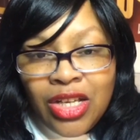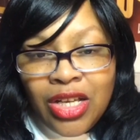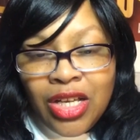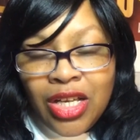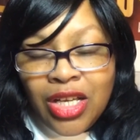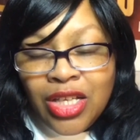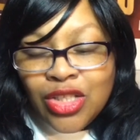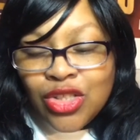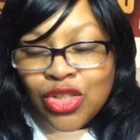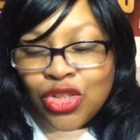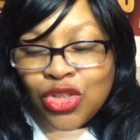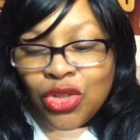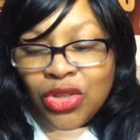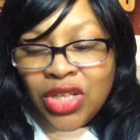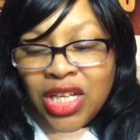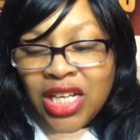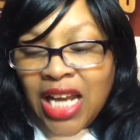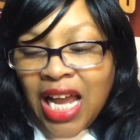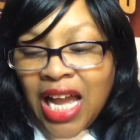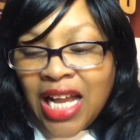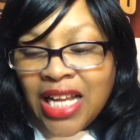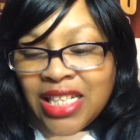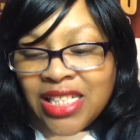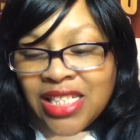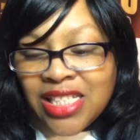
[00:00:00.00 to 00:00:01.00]
so that I
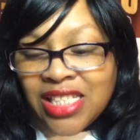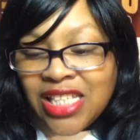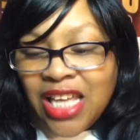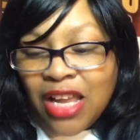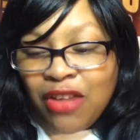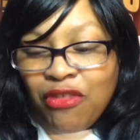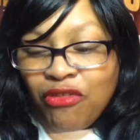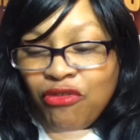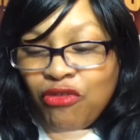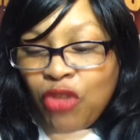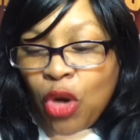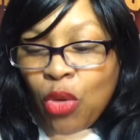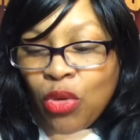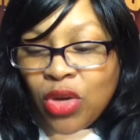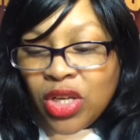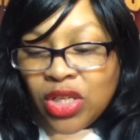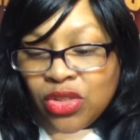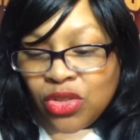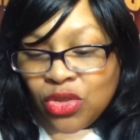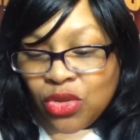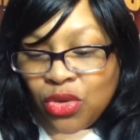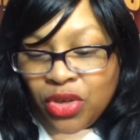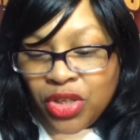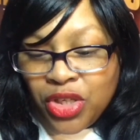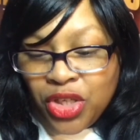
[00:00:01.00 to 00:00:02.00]
can stay focused
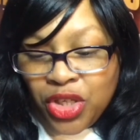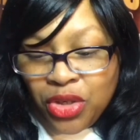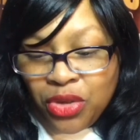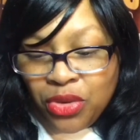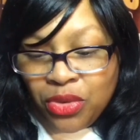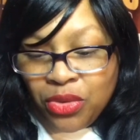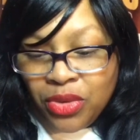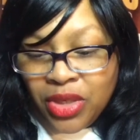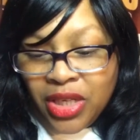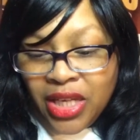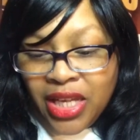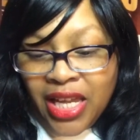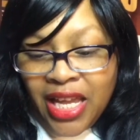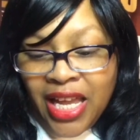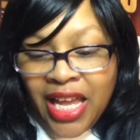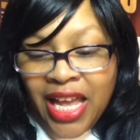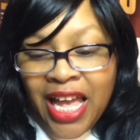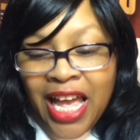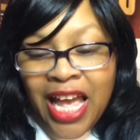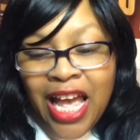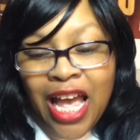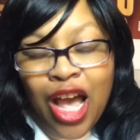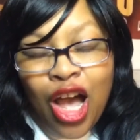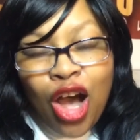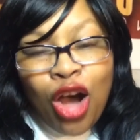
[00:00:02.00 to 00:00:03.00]
on you.
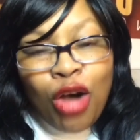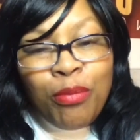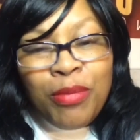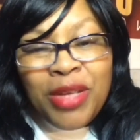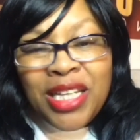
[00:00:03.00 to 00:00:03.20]
Help me to